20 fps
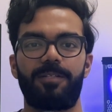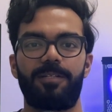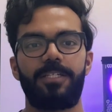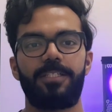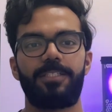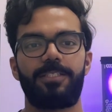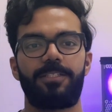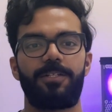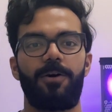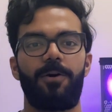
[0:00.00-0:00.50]

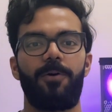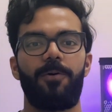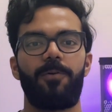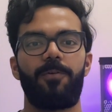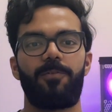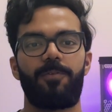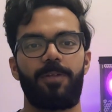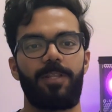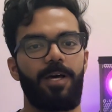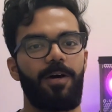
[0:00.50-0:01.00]
So
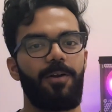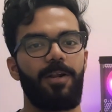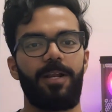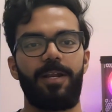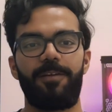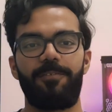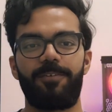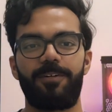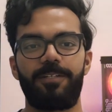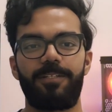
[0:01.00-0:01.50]
without any
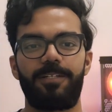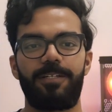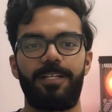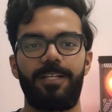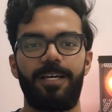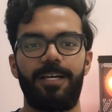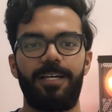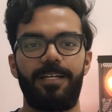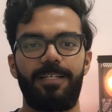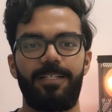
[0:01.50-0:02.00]
further
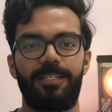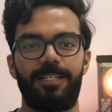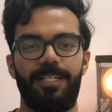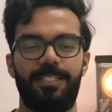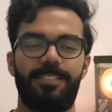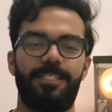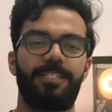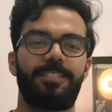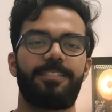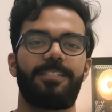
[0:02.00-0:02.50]
delay, let's
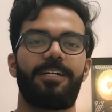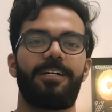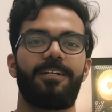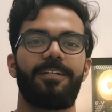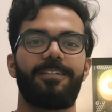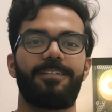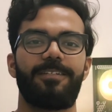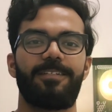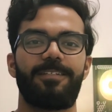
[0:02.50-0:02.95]
get started.